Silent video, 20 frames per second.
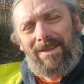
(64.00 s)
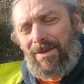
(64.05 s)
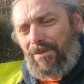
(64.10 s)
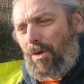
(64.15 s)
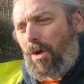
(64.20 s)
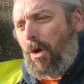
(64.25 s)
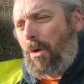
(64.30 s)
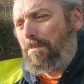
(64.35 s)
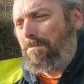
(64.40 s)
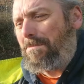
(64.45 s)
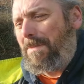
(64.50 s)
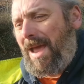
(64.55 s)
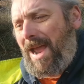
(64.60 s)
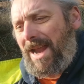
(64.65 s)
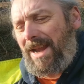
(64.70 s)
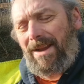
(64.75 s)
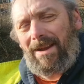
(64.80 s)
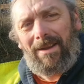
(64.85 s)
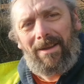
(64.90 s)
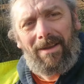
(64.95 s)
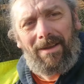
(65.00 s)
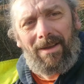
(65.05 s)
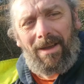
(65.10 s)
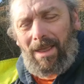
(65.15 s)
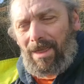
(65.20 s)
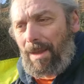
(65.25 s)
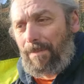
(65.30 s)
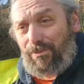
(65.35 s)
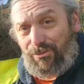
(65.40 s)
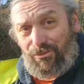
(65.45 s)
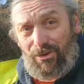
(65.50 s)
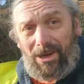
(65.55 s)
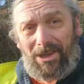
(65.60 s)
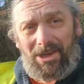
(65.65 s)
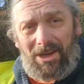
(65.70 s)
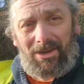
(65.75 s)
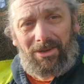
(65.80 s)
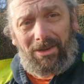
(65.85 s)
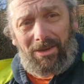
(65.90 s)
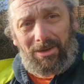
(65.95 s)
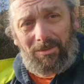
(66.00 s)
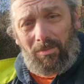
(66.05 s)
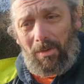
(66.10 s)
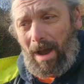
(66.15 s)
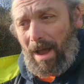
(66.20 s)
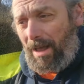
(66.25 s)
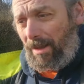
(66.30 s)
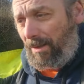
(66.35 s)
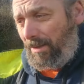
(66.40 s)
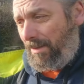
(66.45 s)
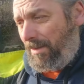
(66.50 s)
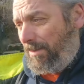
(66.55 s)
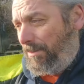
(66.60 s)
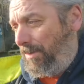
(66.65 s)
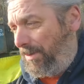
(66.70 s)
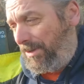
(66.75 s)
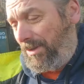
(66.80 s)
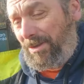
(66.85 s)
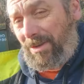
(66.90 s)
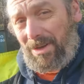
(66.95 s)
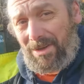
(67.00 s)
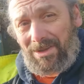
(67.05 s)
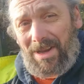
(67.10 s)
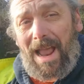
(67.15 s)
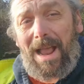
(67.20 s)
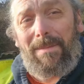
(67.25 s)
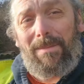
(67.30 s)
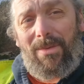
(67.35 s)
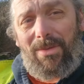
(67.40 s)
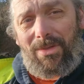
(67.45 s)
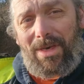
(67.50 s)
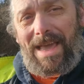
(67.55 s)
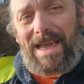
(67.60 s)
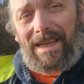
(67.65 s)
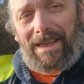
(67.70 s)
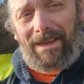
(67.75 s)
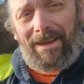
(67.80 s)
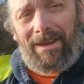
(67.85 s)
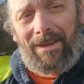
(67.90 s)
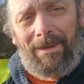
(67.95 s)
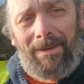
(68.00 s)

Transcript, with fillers: They're all men. And they're British as well, which is the same thing.